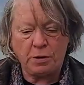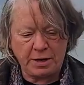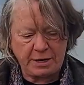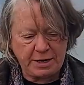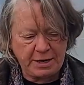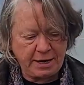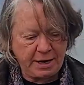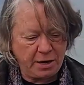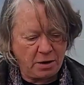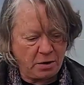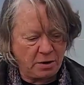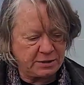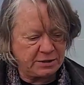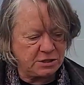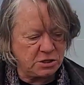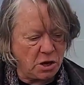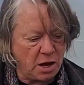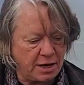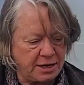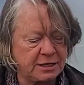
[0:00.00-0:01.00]
here. It's not
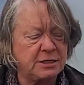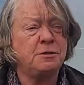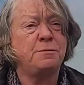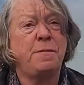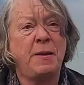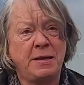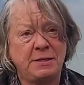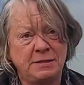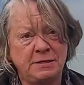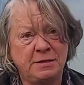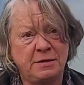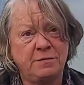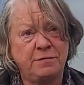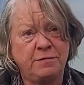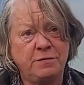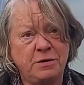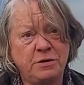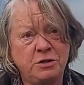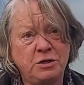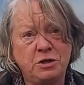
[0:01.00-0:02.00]
expensive to
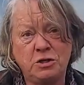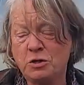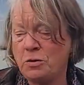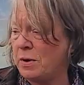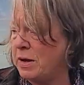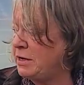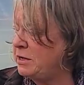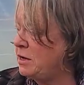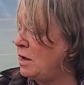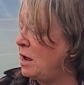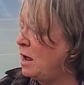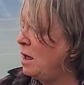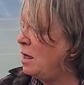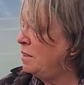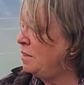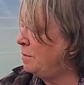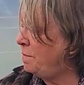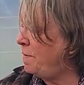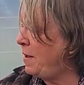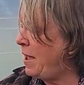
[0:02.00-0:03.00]
do it.
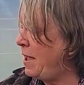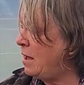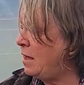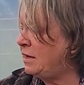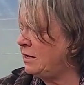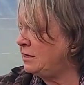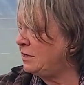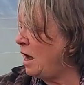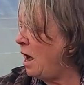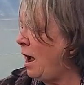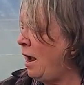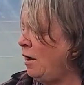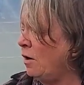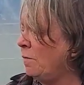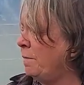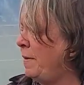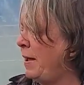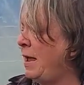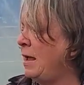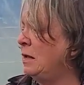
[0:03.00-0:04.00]
An entire
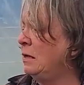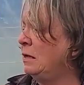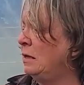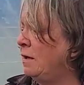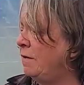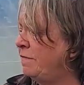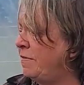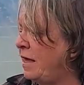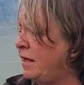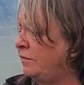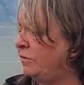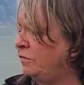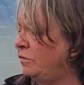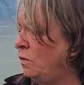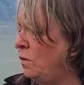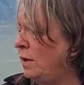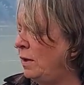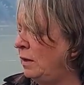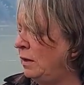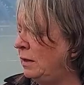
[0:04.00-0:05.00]
bale of that soil
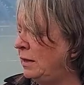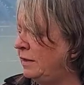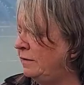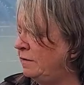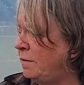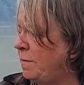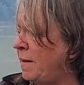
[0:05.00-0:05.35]
is about